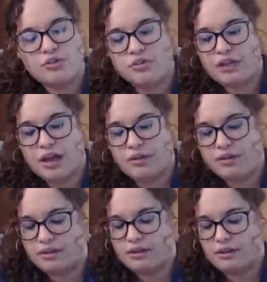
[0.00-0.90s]

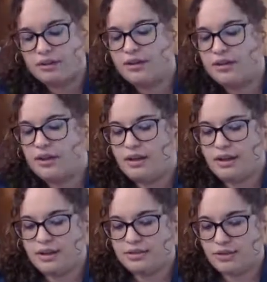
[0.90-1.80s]
slow.
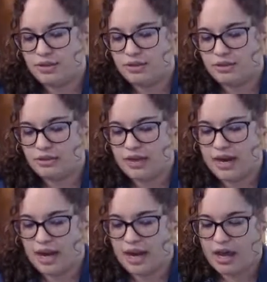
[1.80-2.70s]
Let's maybe do
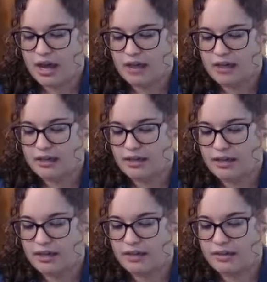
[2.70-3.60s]

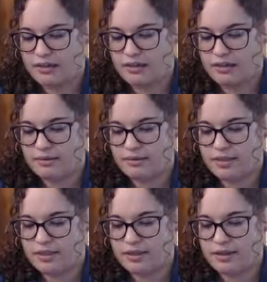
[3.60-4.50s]
90.
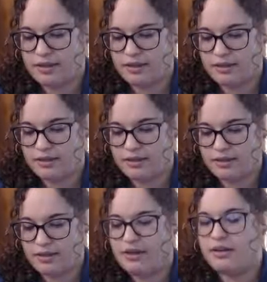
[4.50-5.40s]
Let's see how that goes.
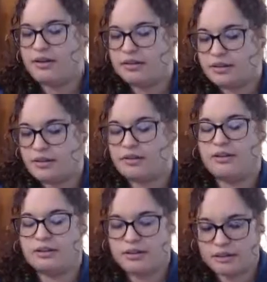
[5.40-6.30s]

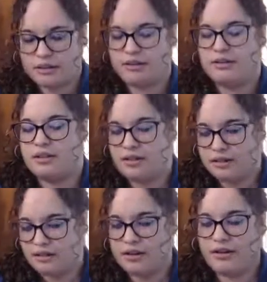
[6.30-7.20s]
Dun, dun,
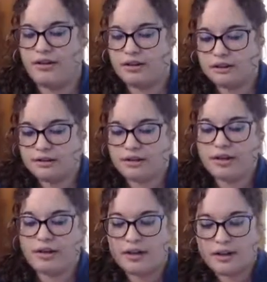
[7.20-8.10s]
dun, dun,
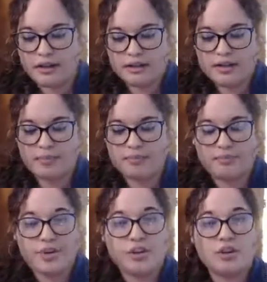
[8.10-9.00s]
dun, ta.
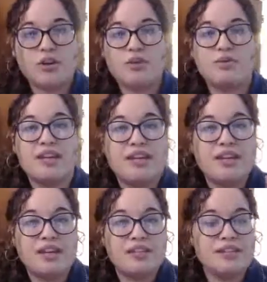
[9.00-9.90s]
Make sure you
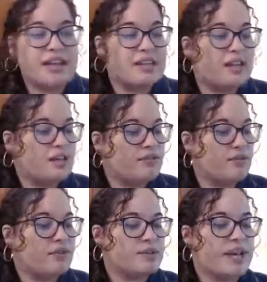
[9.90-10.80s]
really use that tongue
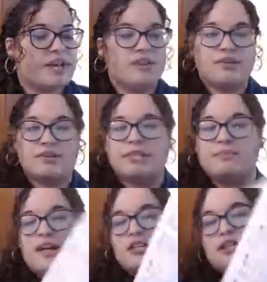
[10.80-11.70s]
for those eighth notes,
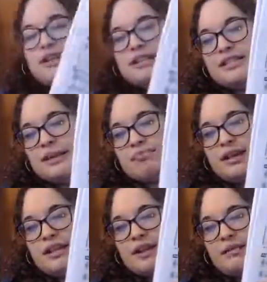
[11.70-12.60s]
especially to
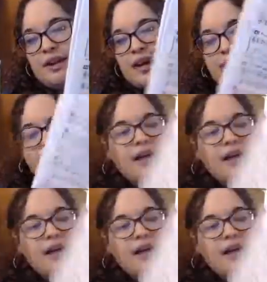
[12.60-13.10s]
separate them, all right?